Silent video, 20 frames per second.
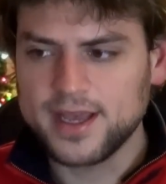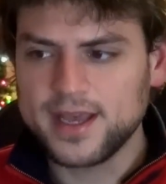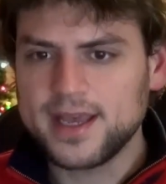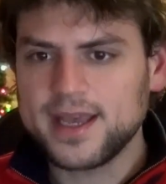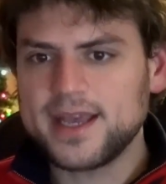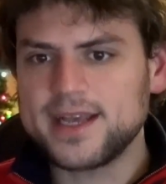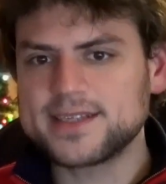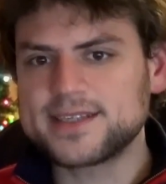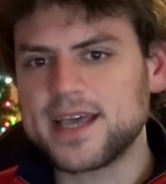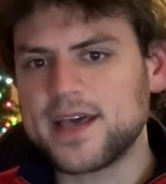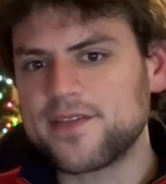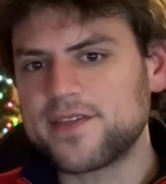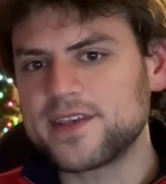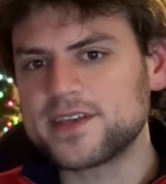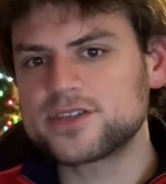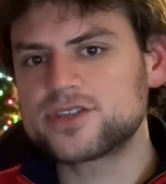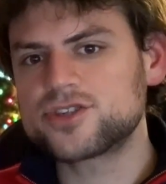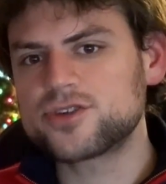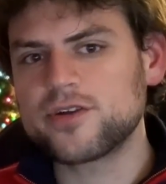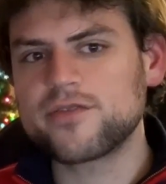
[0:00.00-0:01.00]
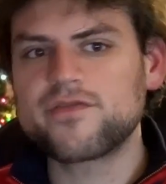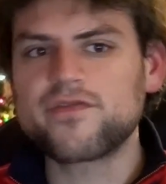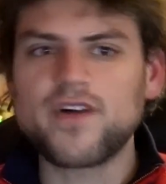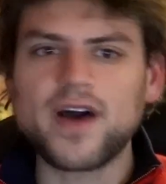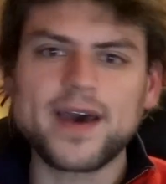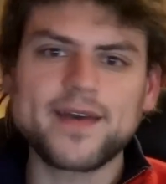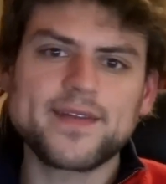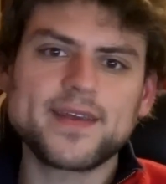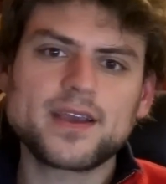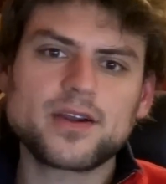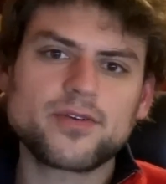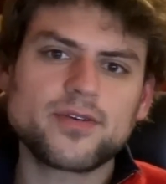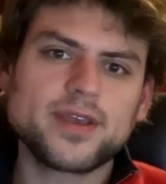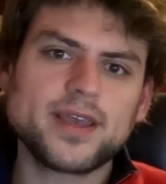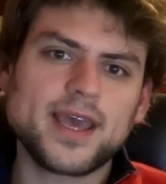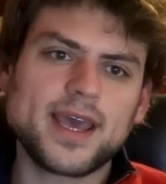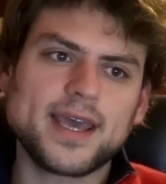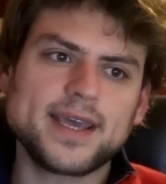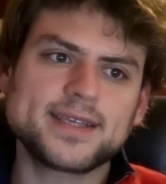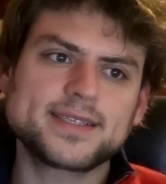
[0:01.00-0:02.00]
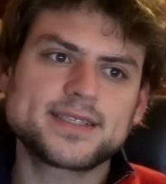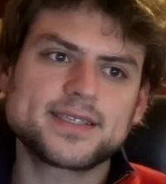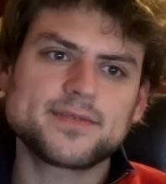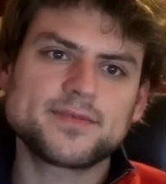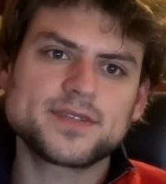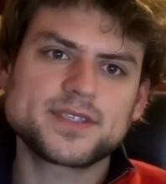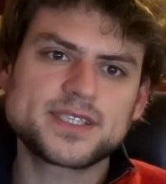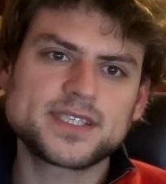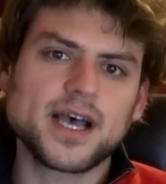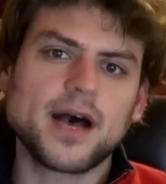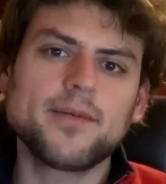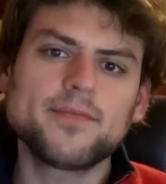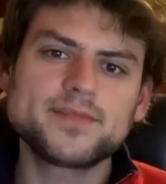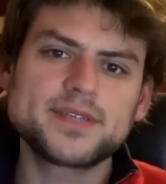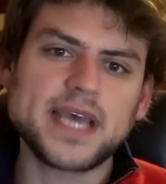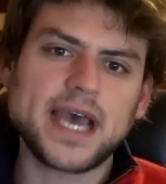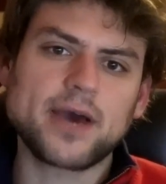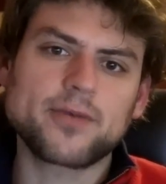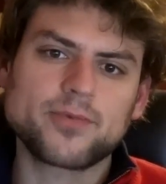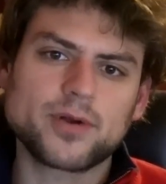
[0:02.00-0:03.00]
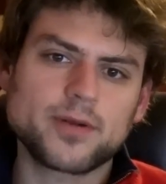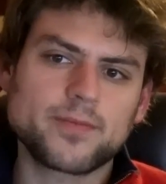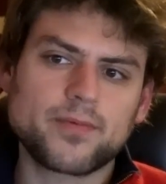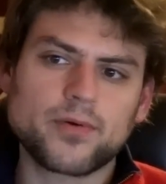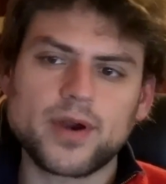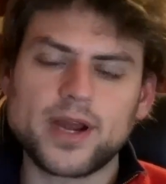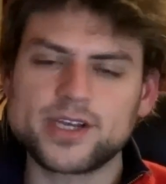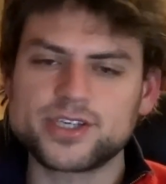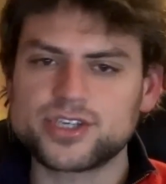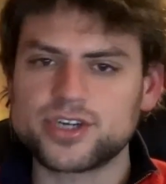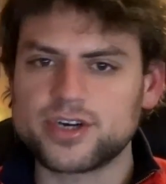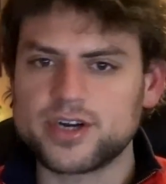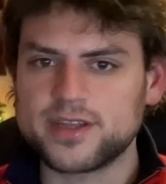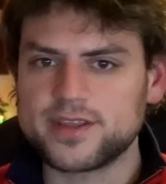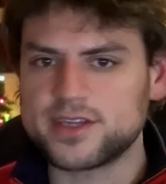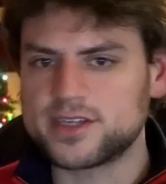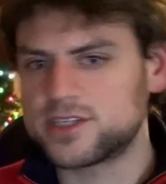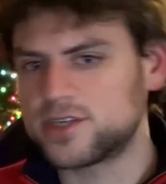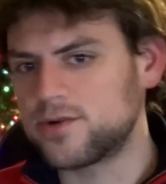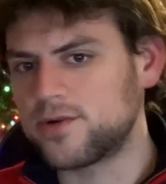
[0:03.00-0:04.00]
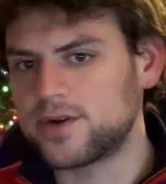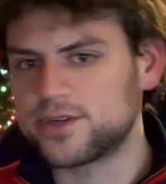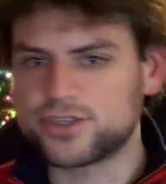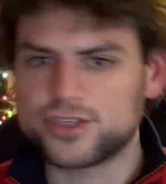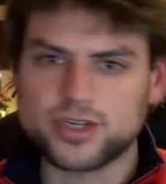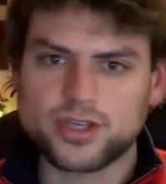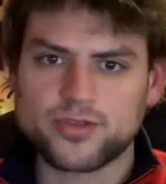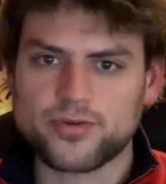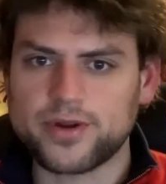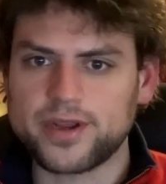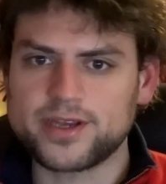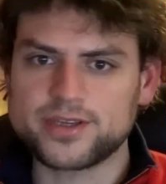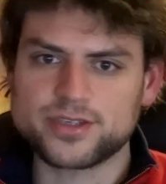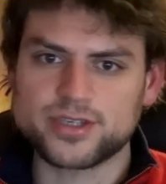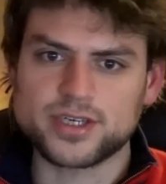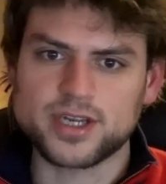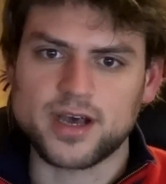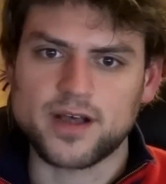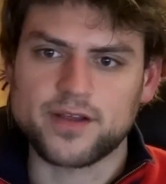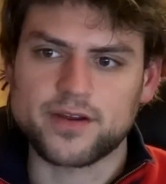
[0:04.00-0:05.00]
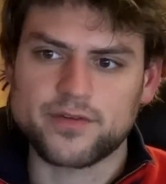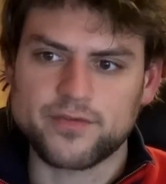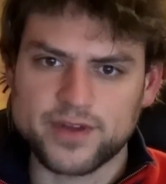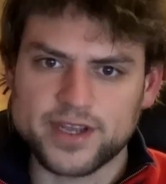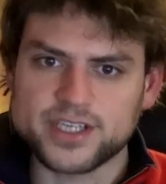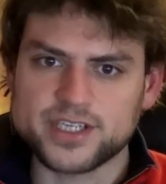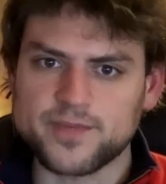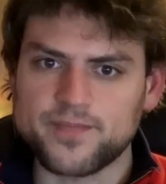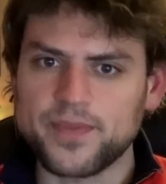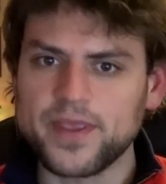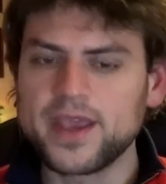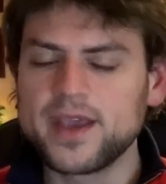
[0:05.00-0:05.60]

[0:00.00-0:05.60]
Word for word: Is that this should finally create some downward pressure in the 200 to $300 region.